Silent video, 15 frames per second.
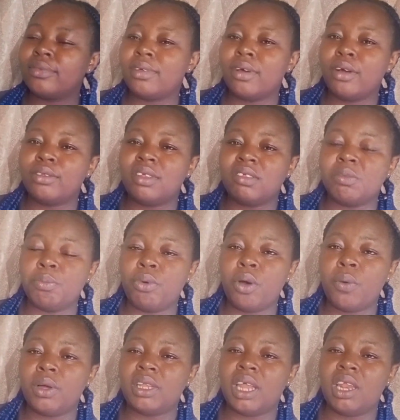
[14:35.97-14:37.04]
all this
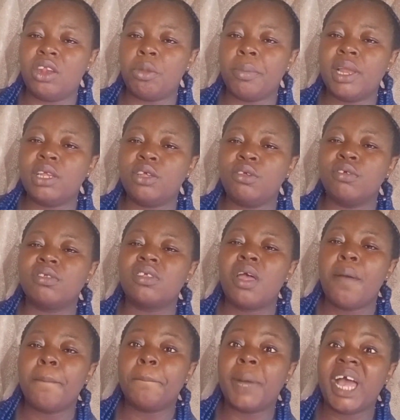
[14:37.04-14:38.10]
bowel that they normally use,
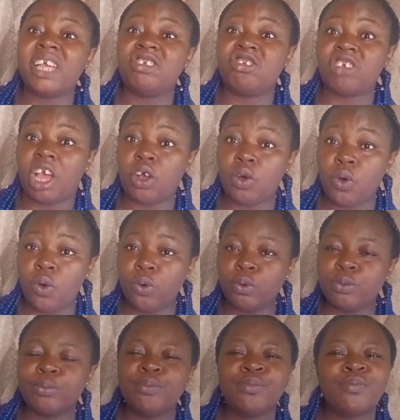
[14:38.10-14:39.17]
buy charcoal,